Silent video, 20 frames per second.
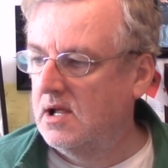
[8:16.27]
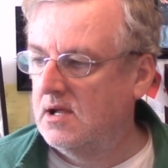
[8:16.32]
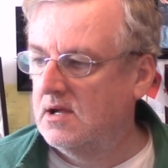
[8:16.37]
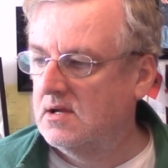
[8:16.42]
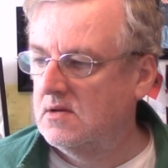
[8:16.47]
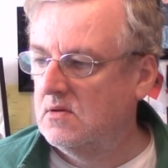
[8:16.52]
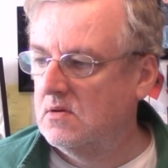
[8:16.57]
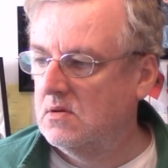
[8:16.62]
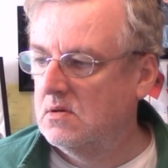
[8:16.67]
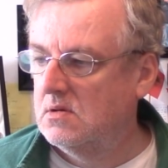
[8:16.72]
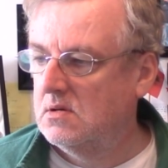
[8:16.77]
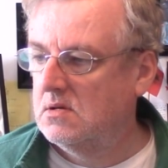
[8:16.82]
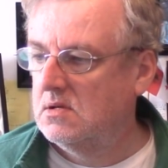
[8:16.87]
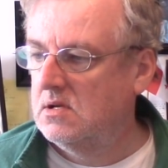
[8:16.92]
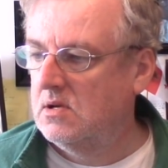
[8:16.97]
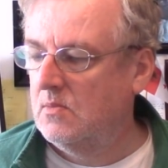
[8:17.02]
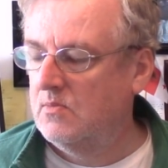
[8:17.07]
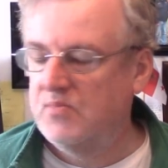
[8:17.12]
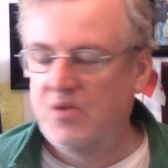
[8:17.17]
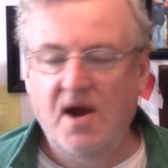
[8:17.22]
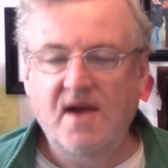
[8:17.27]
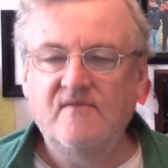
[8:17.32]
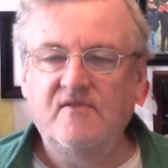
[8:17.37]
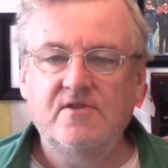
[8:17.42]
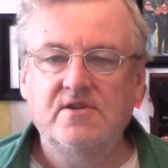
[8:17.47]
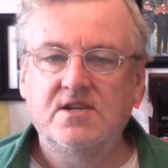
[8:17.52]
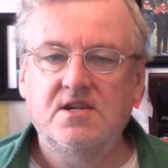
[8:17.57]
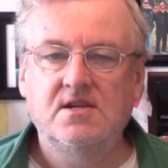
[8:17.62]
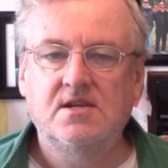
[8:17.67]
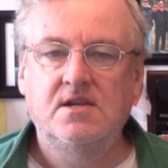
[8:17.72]
And you know
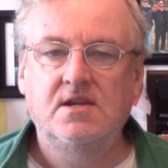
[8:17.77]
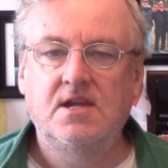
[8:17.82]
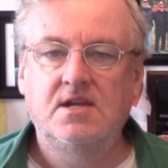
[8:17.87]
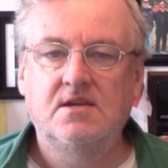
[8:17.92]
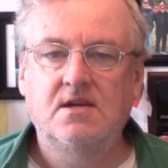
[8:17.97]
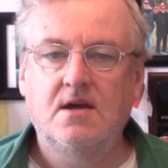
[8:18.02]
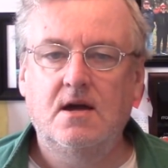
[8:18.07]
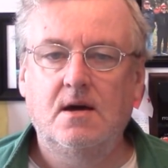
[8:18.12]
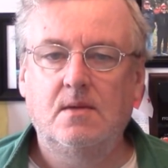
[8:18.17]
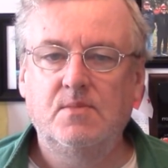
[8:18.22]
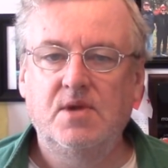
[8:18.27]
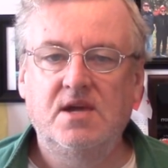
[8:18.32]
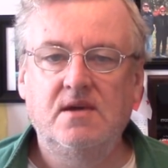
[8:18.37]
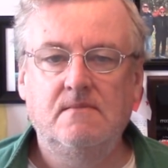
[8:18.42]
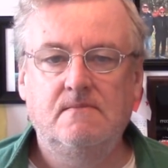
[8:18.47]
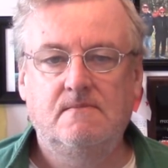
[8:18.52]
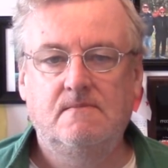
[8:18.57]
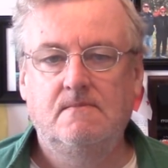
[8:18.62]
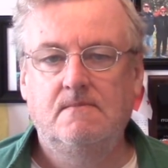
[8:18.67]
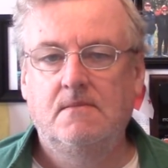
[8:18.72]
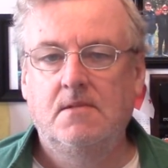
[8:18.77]
Bradford didn't need to come. He